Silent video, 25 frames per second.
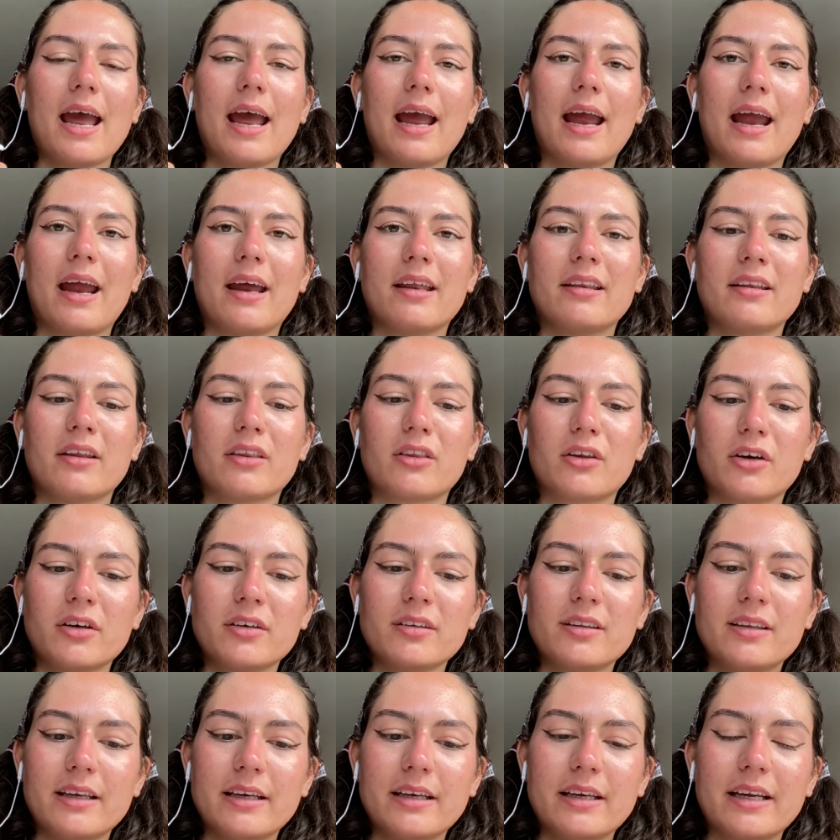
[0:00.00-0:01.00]
And the
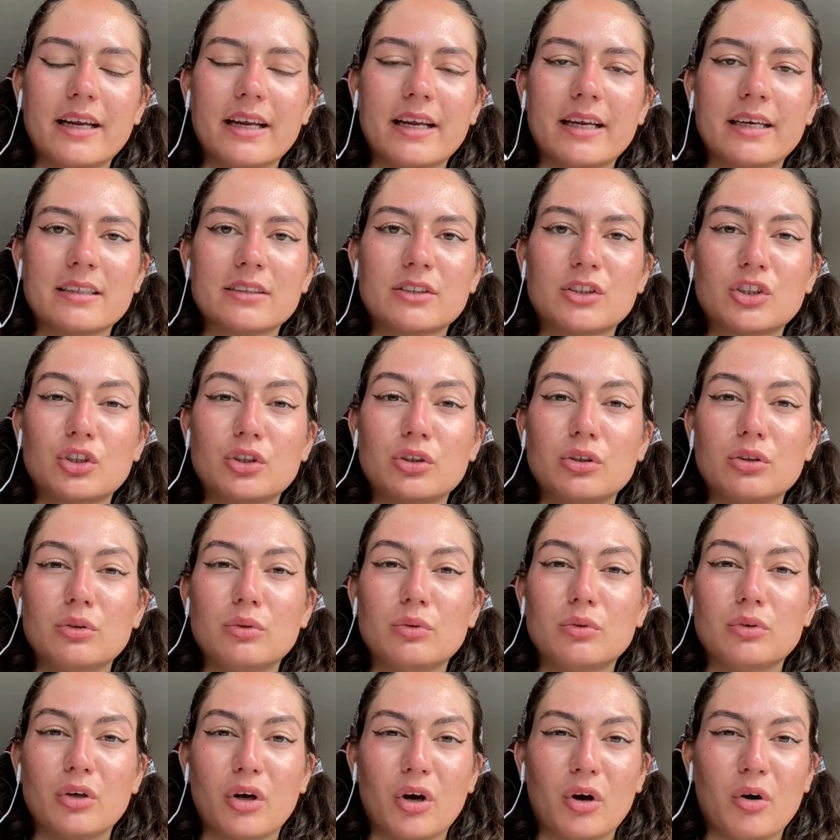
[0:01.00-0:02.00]
third thing is to
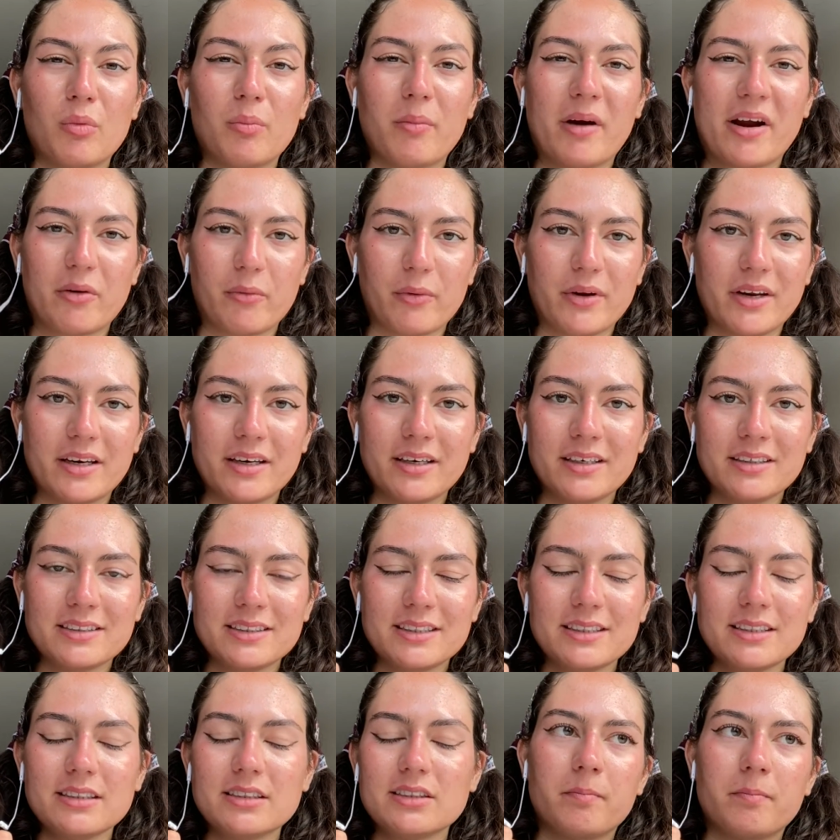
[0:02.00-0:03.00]
know my
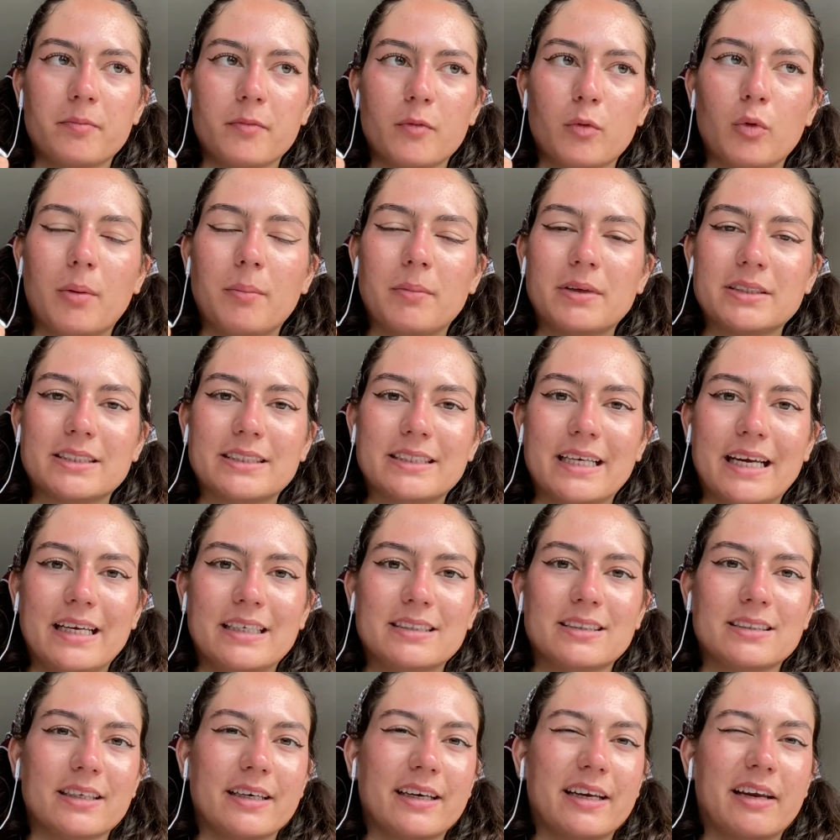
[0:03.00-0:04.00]
weaknesses, what
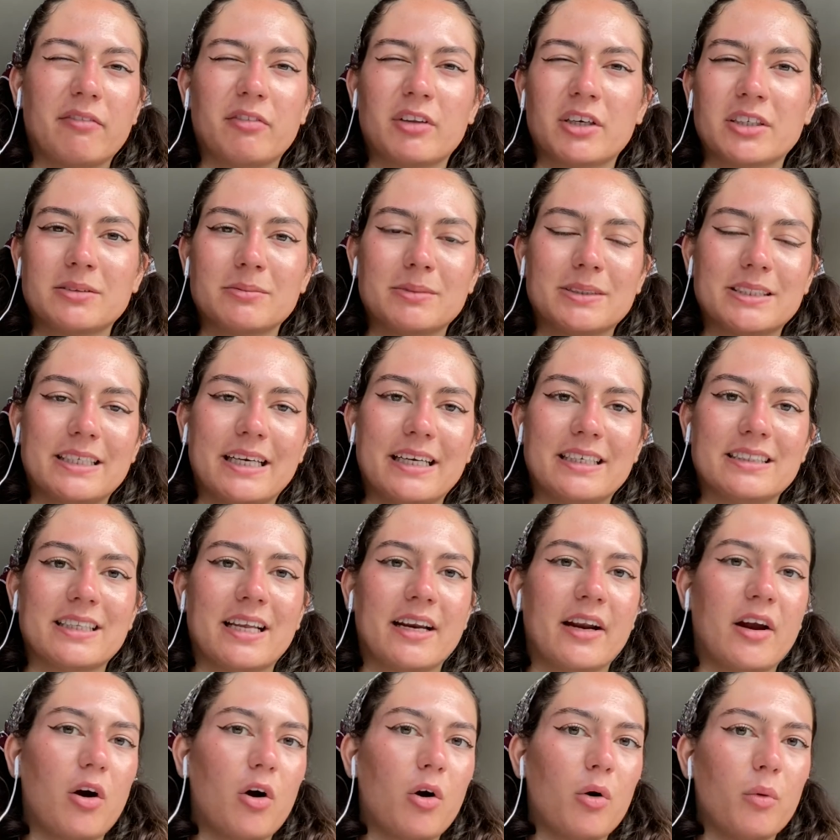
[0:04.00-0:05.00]
mistakes, if there's mistakes
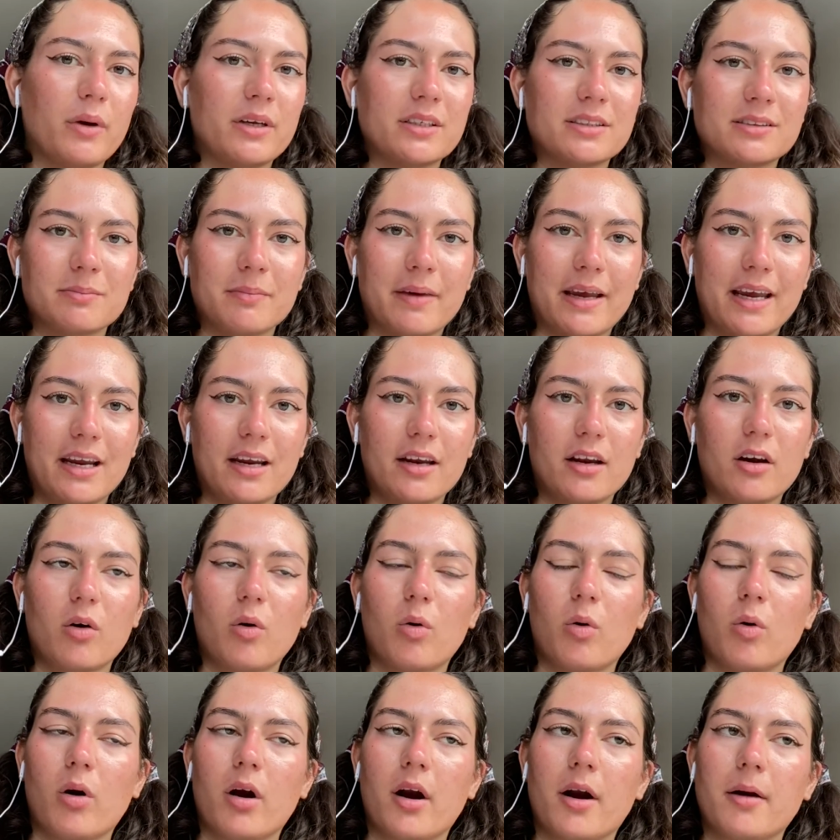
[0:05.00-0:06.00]
that I always make,
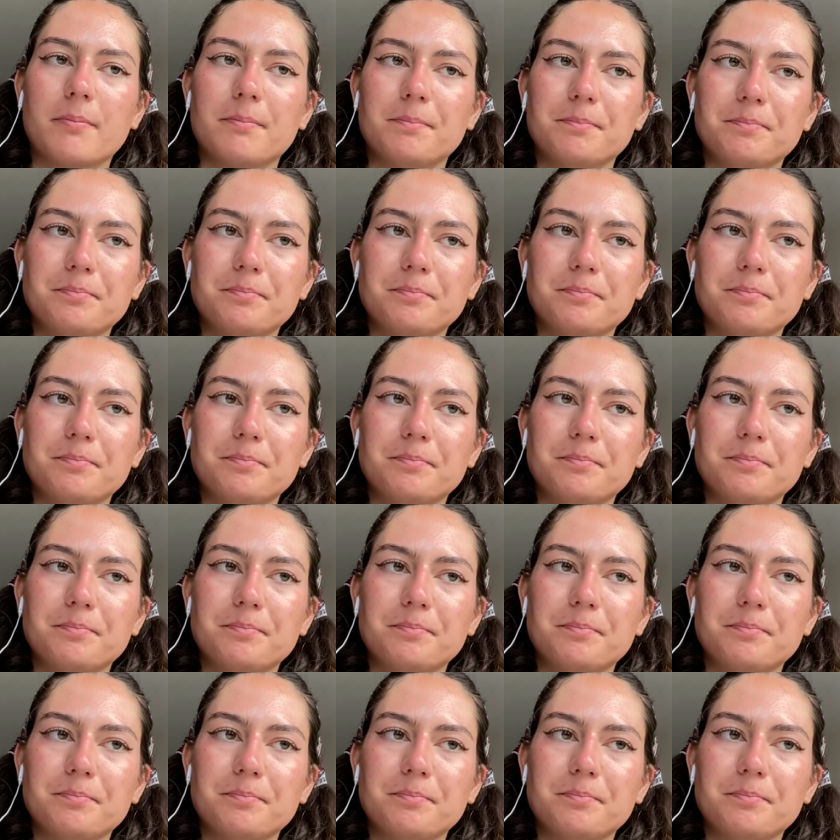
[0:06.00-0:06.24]
or